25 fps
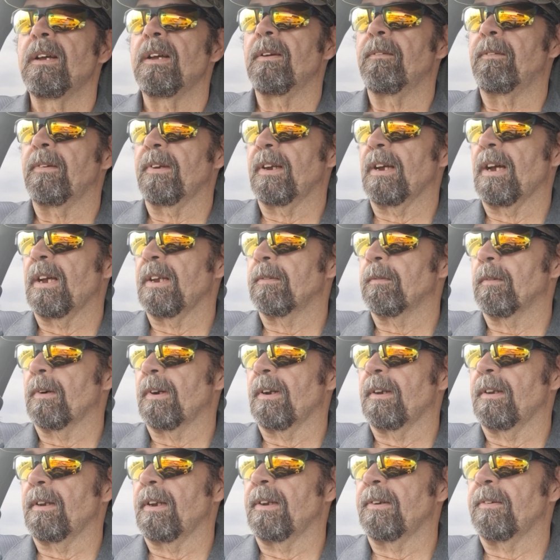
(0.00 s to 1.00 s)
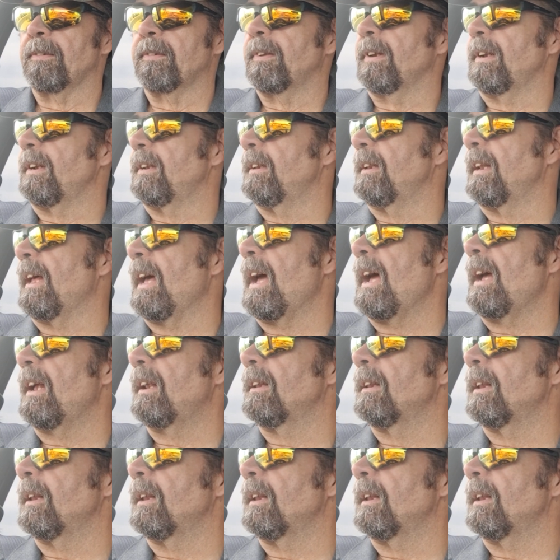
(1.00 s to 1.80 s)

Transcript: If you guys want to be interested in that,